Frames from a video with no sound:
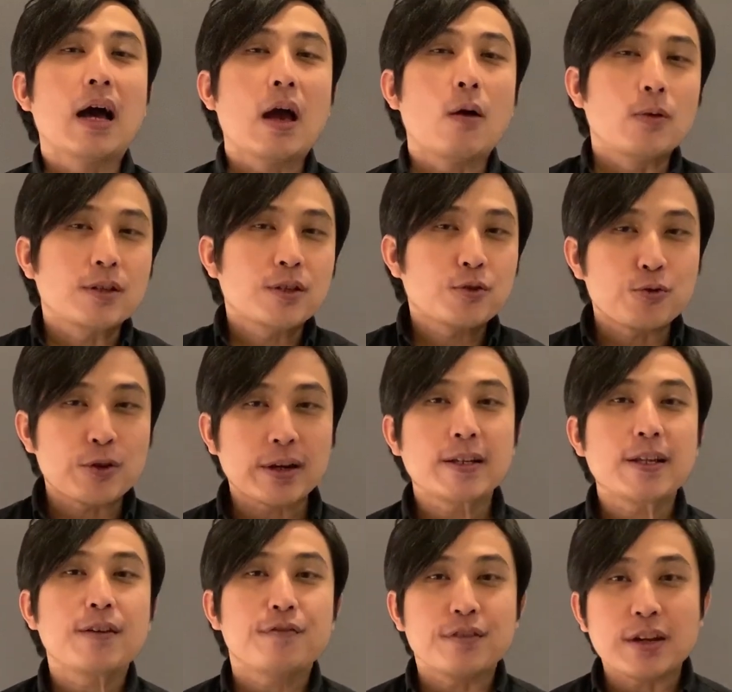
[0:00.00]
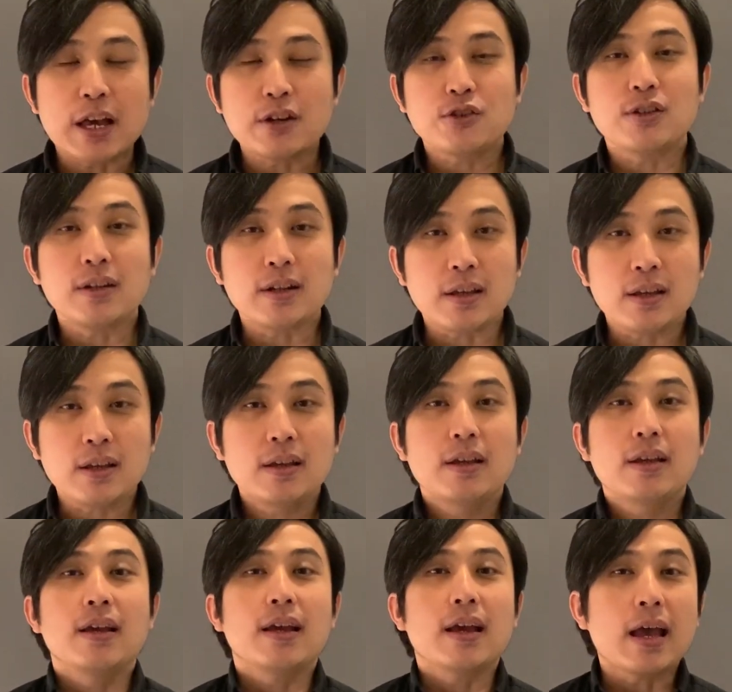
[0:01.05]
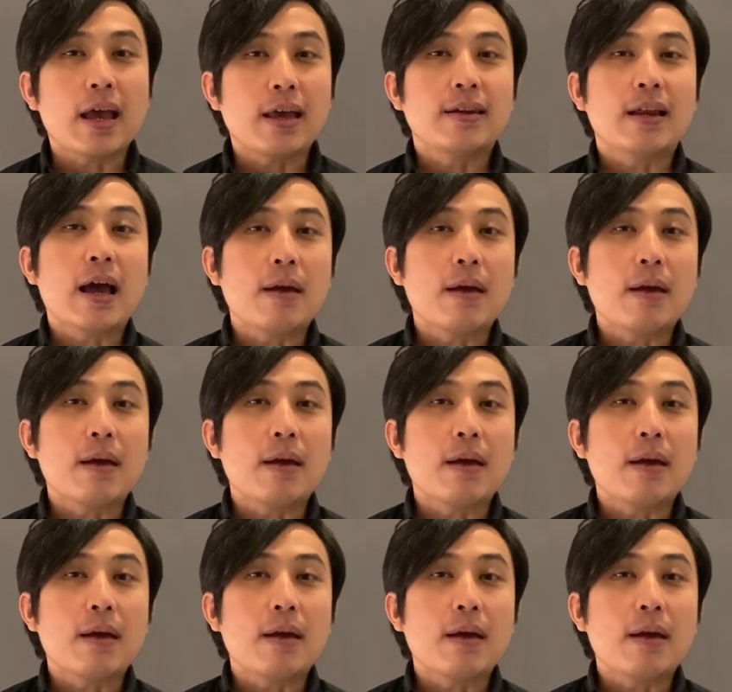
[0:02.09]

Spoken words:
I was struggling financially and